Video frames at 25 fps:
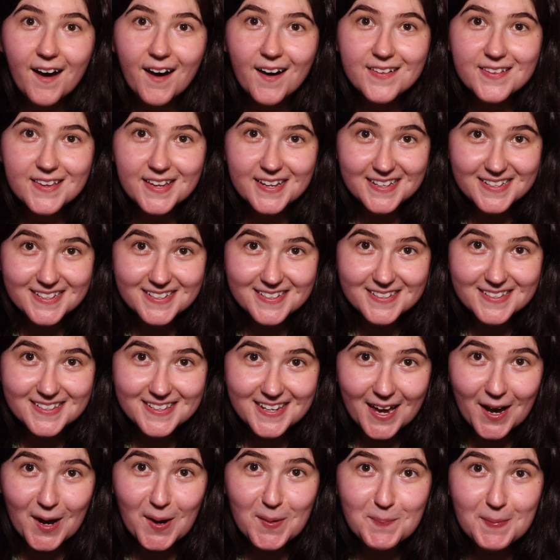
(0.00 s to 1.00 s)
I'll let
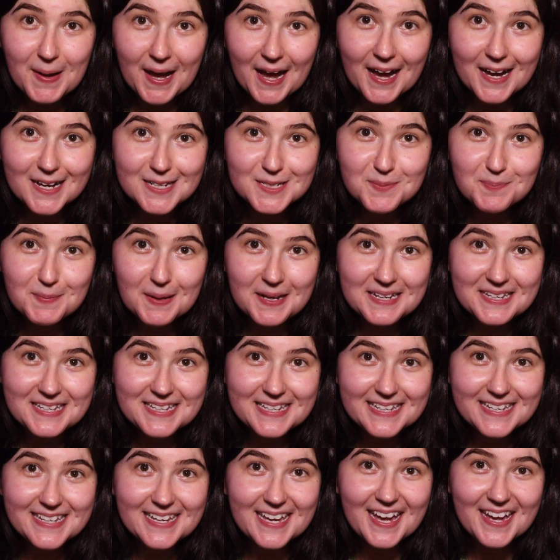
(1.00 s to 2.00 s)
now pass
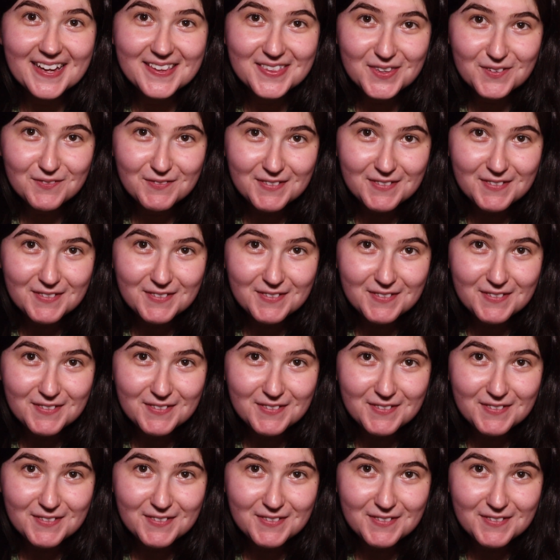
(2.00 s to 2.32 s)
Becky end the